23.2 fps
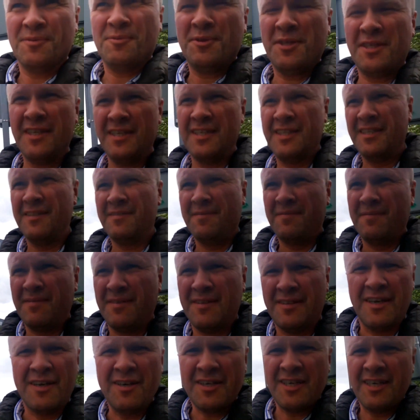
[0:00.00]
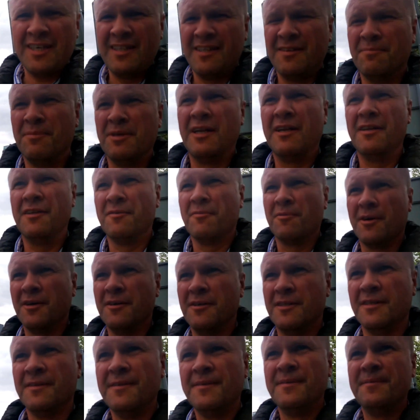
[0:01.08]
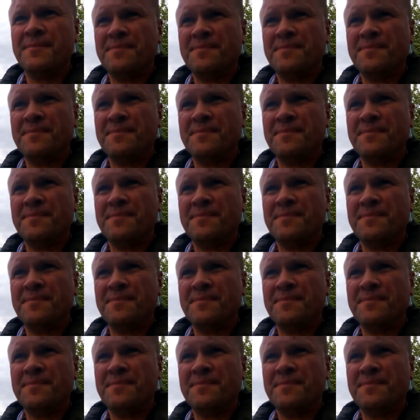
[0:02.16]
Also, there's a duck in the middle of the road.